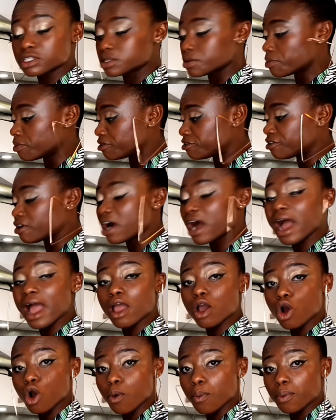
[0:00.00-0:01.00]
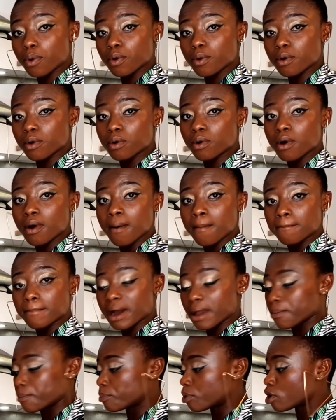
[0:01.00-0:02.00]
Before I open my
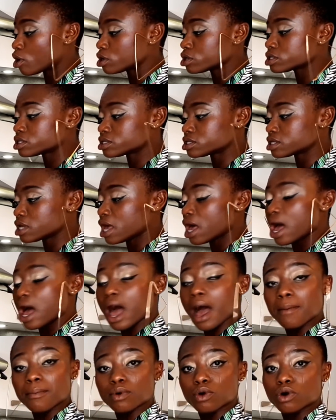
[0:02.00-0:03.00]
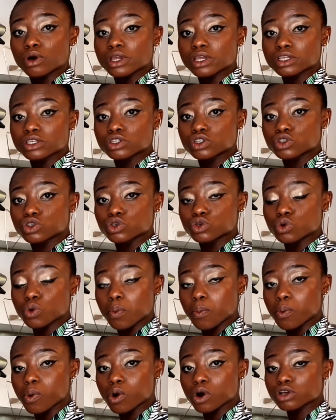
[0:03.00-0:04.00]
pot, I'm going to
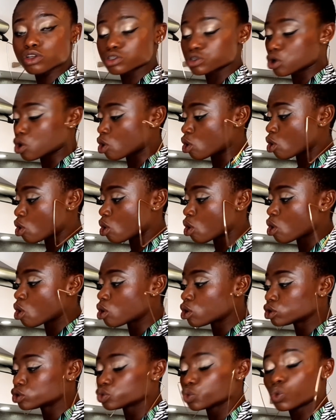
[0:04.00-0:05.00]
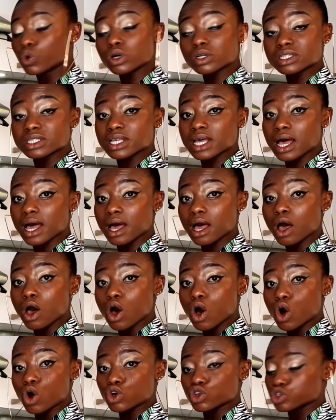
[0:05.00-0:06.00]
pour some cold water
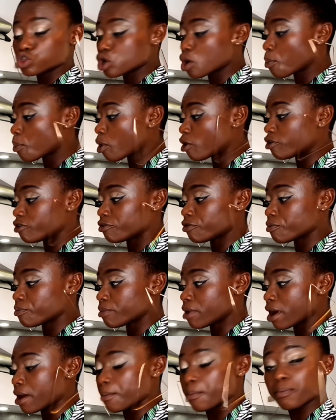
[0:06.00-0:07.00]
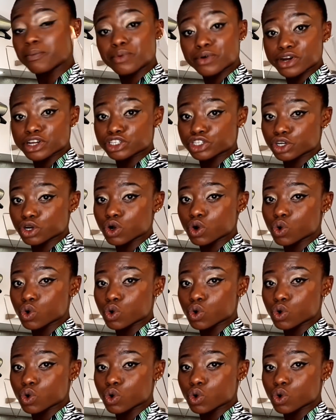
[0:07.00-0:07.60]
on top of my pressure